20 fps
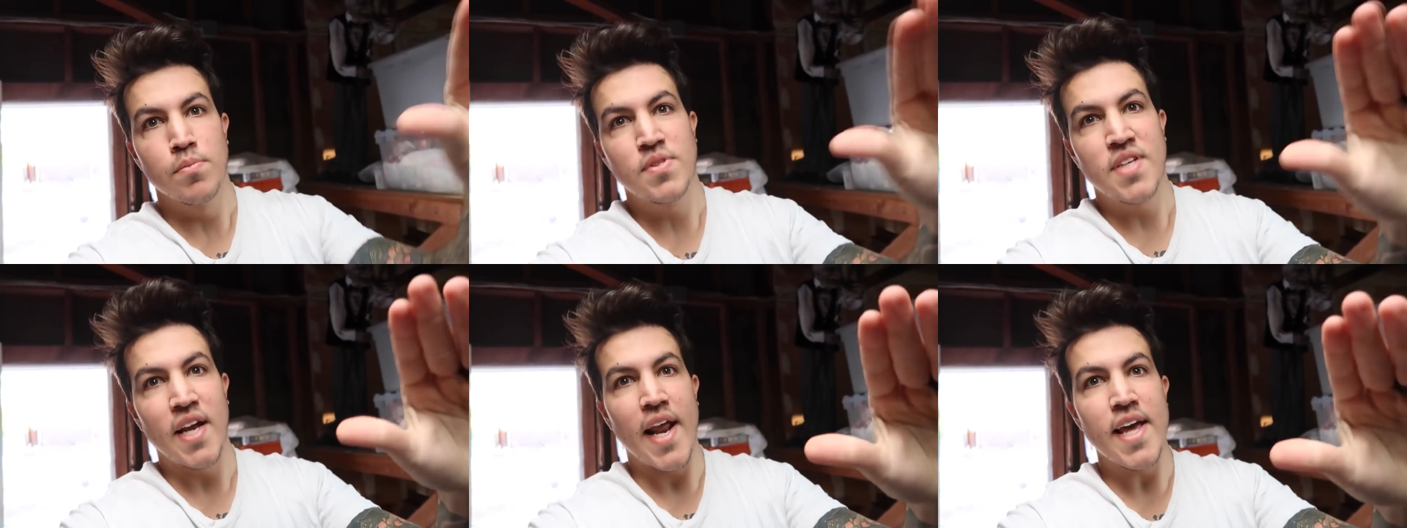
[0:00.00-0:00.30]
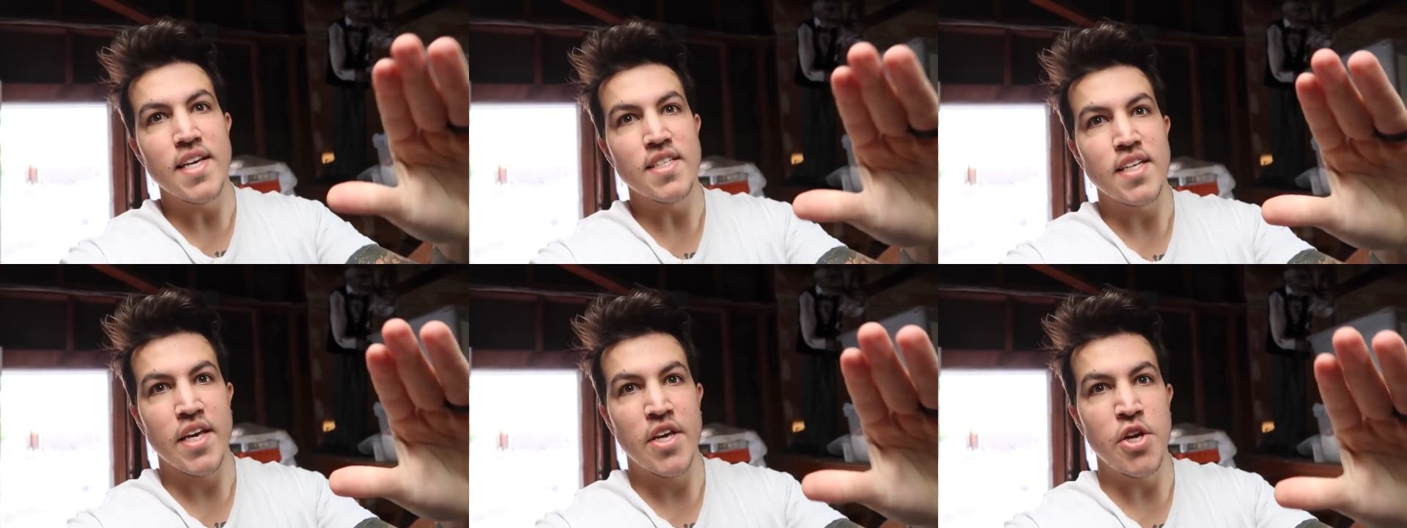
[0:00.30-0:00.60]

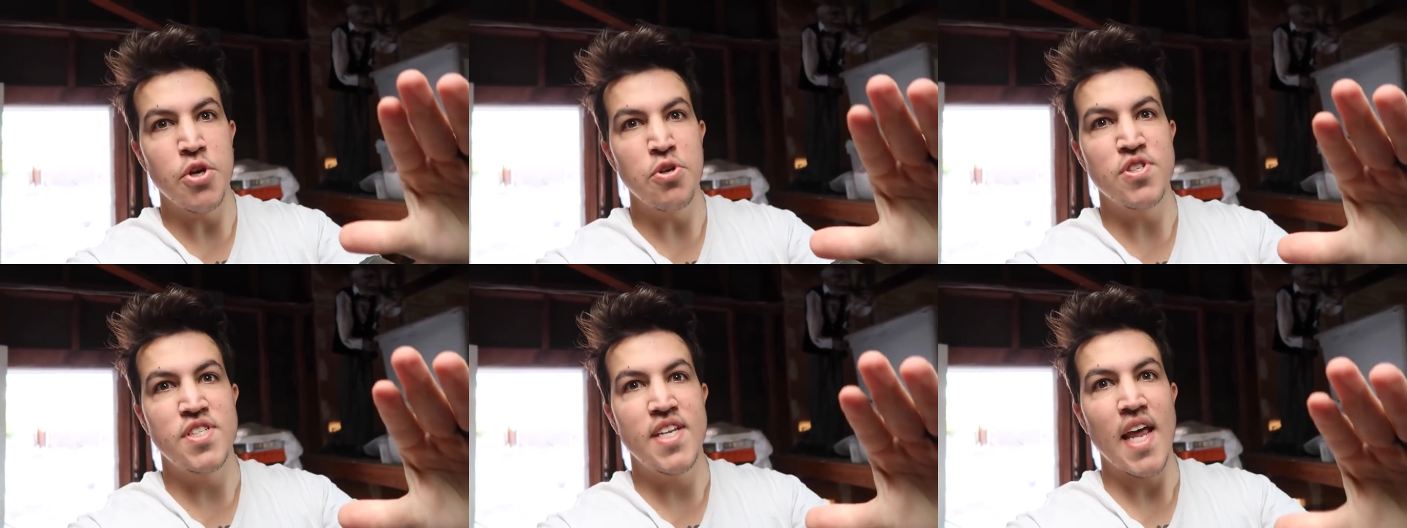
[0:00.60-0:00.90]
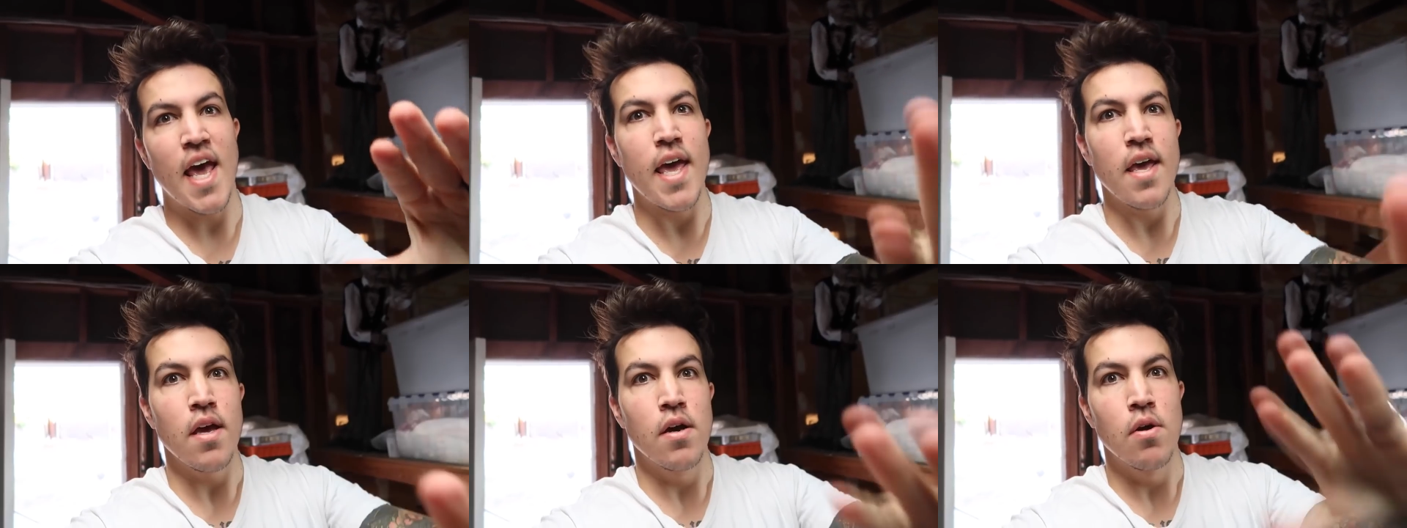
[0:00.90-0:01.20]
Today's a huge
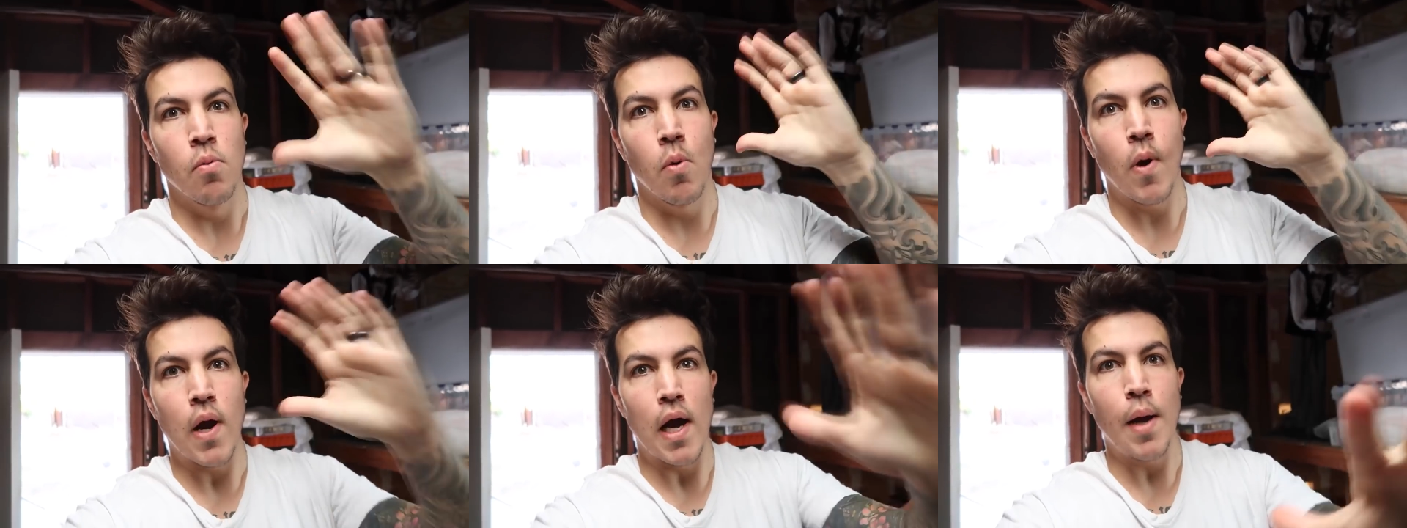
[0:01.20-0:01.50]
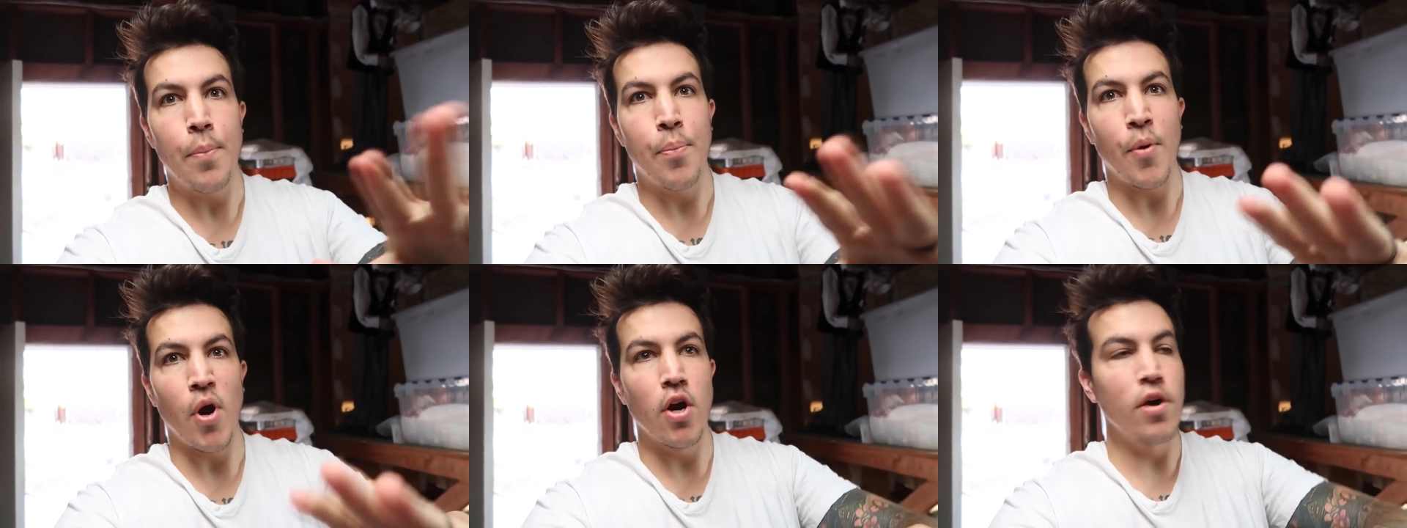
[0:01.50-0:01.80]
day. We're
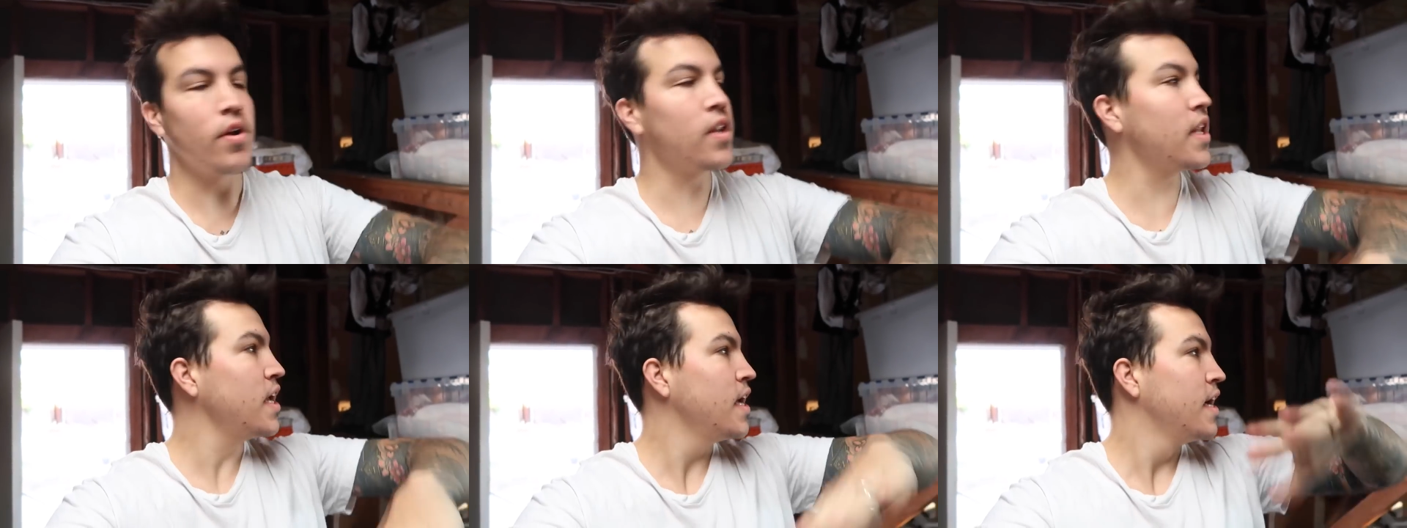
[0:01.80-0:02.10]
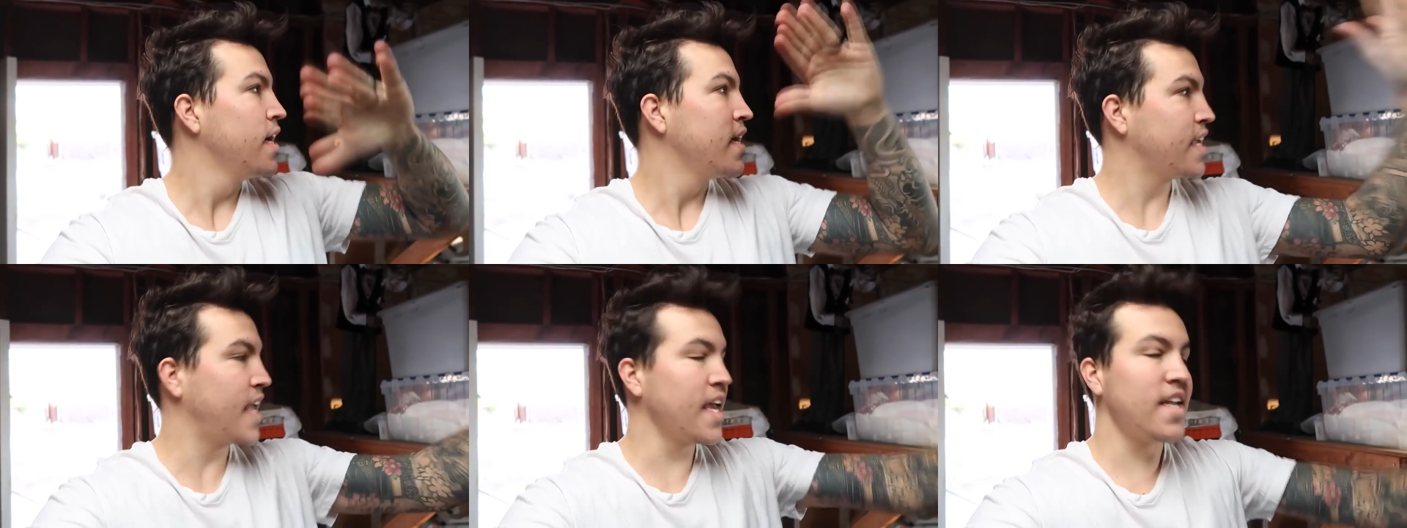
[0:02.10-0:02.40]
up early,
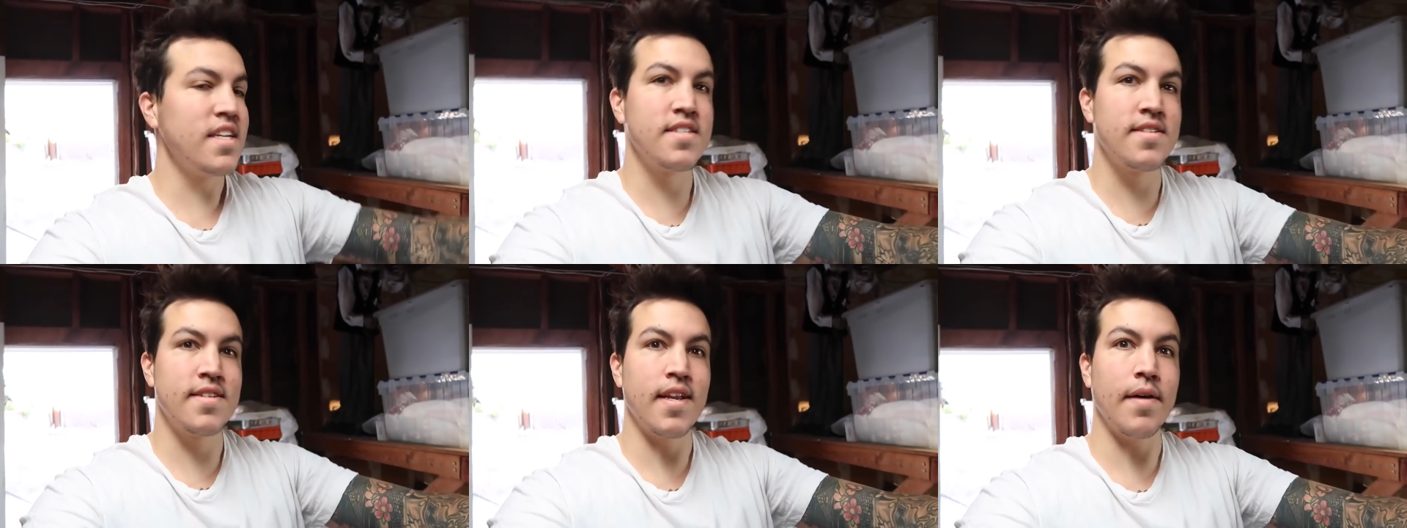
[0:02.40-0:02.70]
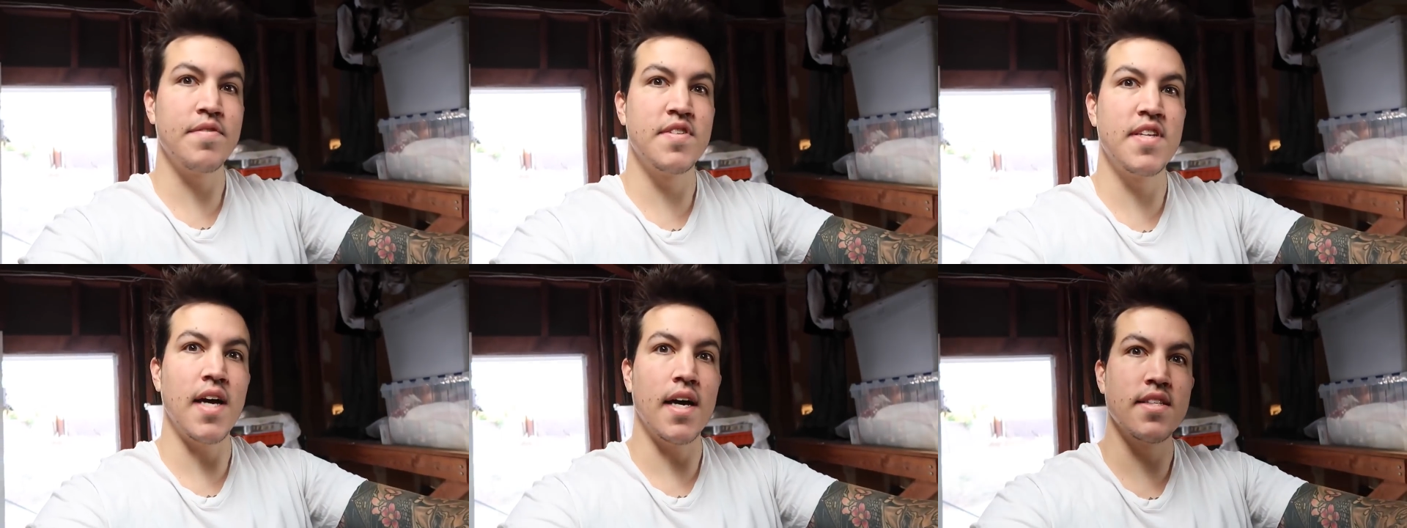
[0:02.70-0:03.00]
getting
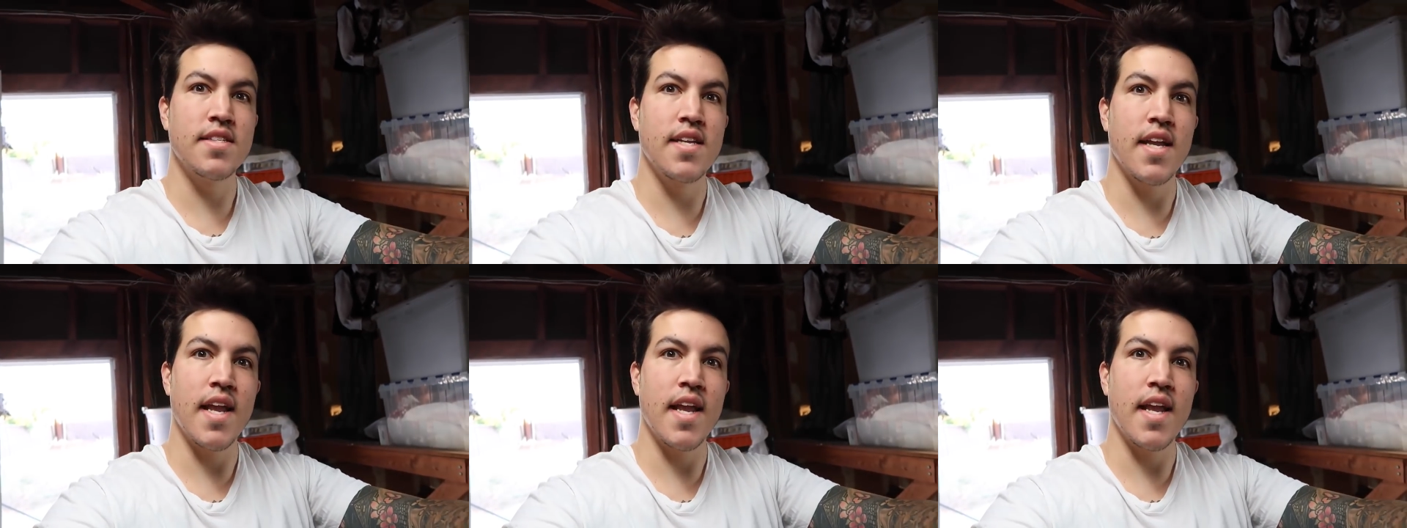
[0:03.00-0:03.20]
stuff done.